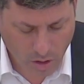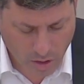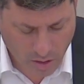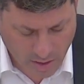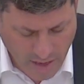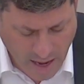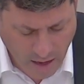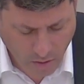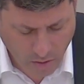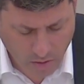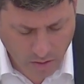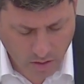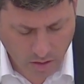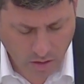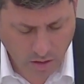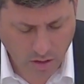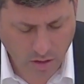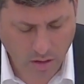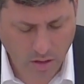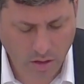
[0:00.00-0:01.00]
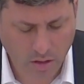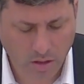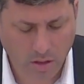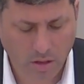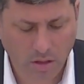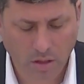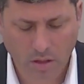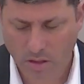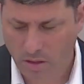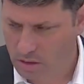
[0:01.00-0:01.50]
Now,
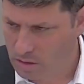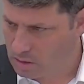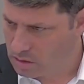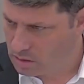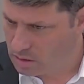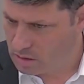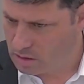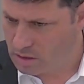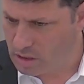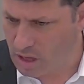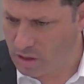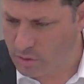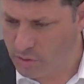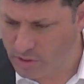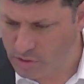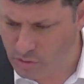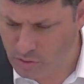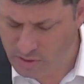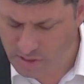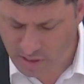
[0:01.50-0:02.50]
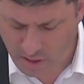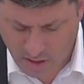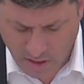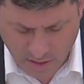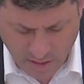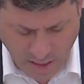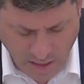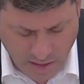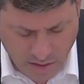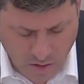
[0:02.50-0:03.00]
another interesting
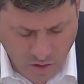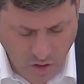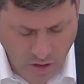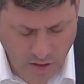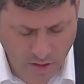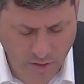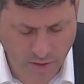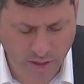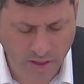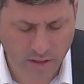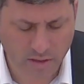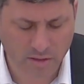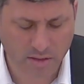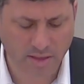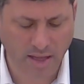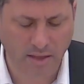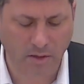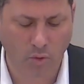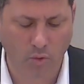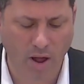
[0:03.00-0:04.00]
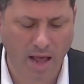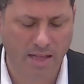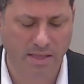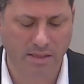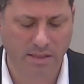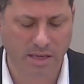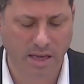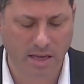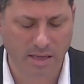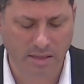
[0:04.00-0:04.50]
thing that I saw here is that the Ran
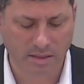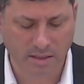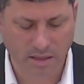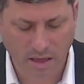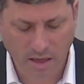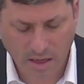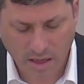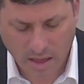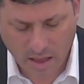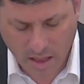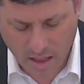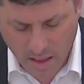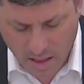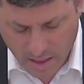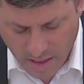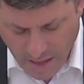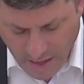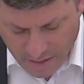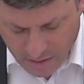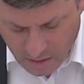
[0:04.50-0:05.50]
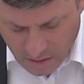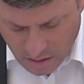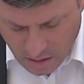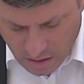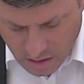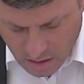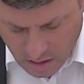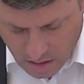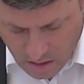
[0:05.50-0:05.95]
says that,